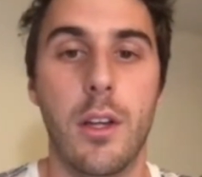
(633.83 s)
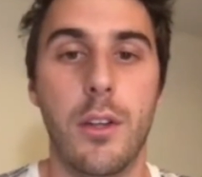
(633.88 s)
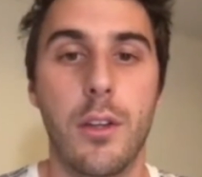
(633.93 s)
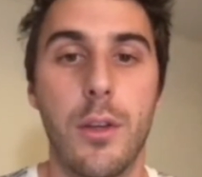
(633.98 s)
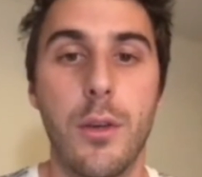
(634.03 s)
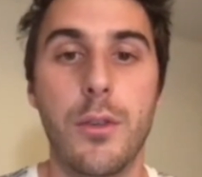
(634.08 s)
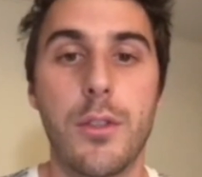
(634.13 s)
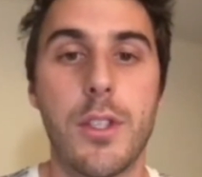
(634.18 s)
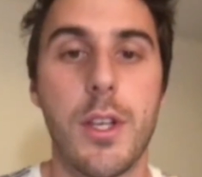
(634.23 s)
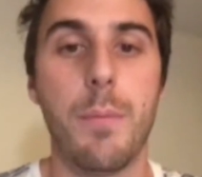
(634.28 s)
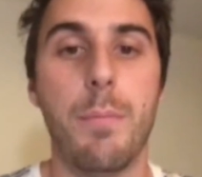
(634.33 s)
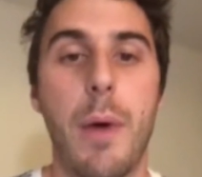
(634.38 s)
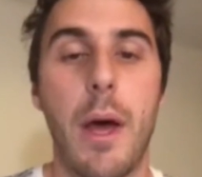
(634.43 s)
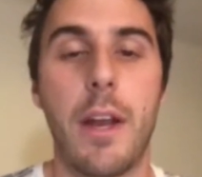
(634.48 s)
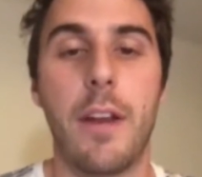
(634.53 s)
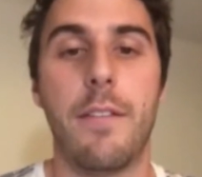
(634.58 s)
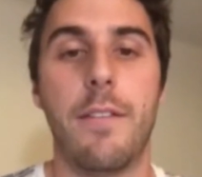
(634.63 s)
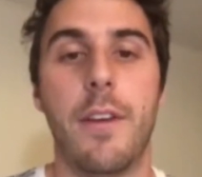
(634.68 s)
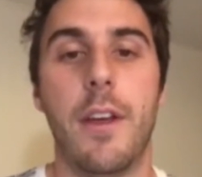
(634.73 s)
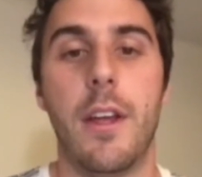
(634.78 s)
use to
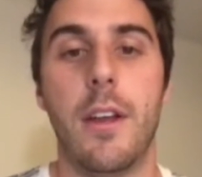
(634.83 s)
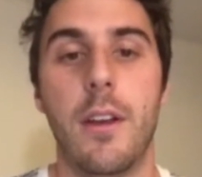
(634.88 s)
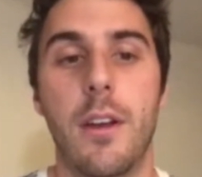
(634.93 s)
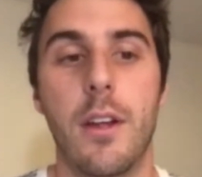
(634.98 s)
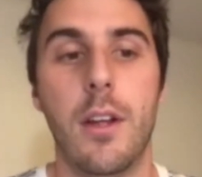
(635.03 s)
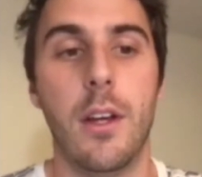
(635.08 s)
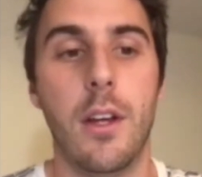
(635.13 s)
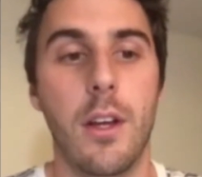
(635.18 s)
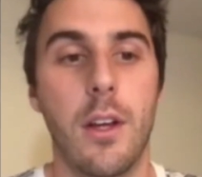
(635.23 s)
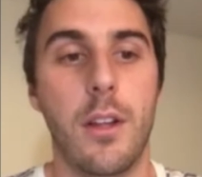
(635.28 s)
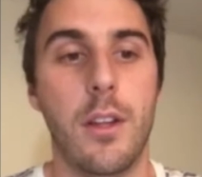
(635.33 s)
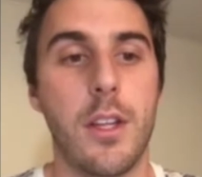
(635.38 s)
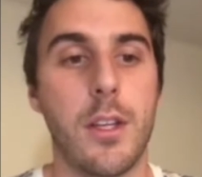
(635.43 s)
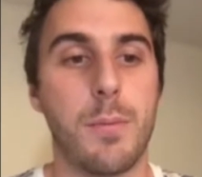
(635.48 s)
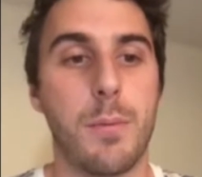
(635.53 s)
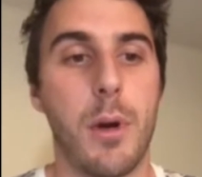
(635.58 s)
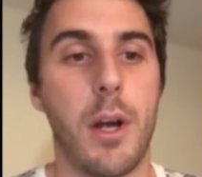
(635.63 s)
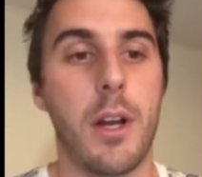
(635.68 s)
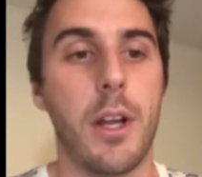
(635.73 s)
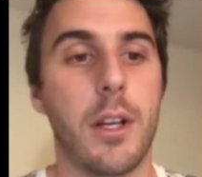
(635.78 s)
benefit this
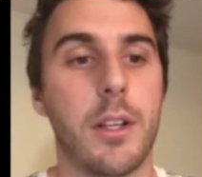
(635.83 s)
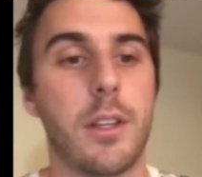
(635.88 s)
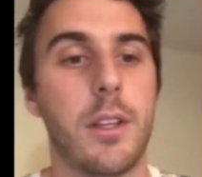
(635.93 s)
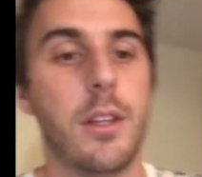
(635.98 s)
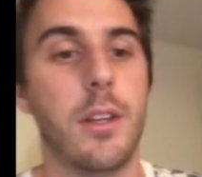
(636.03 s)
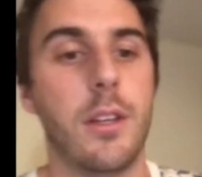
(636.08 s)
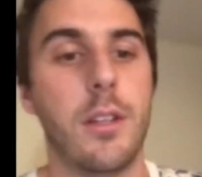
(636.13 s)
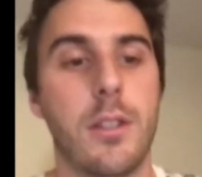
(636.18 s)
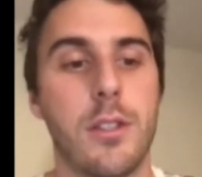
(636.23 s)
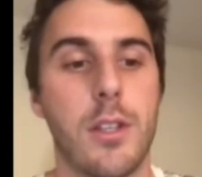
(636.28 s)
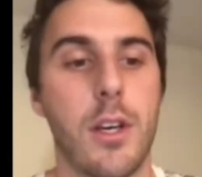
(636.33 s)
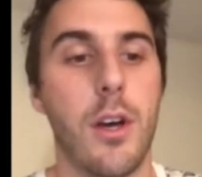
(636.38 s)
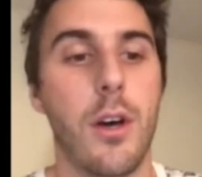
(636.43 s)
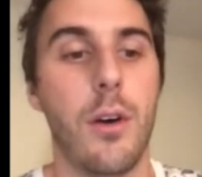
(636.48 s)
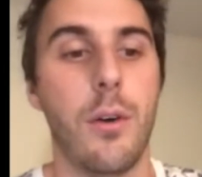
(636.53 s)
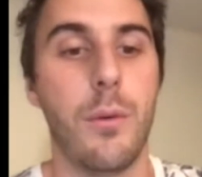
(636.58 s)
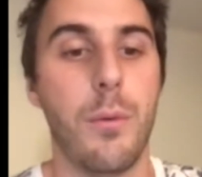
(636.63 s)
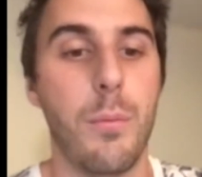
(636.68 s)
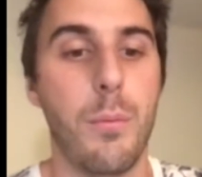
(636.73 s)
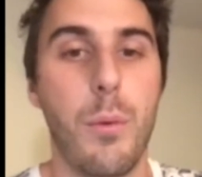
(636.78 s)
product.
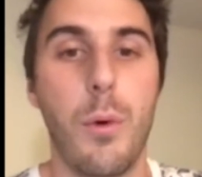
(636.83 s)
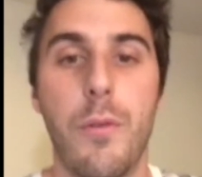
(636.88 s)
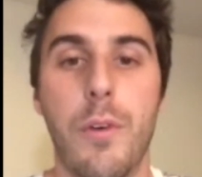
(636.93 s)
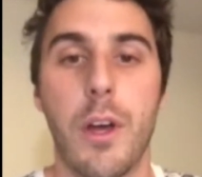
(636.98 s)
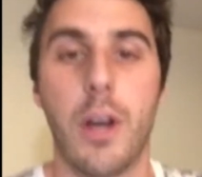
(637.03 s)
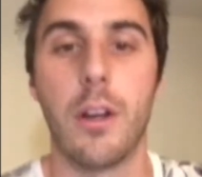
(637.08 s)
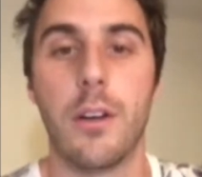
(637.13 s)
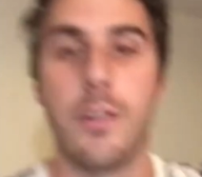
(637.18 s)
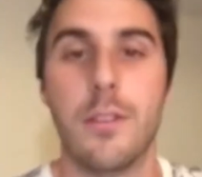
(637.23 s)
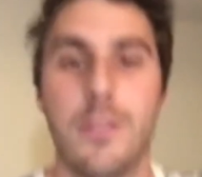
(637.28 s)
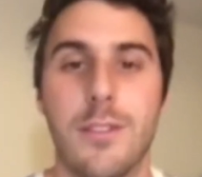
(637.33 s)
So moving on.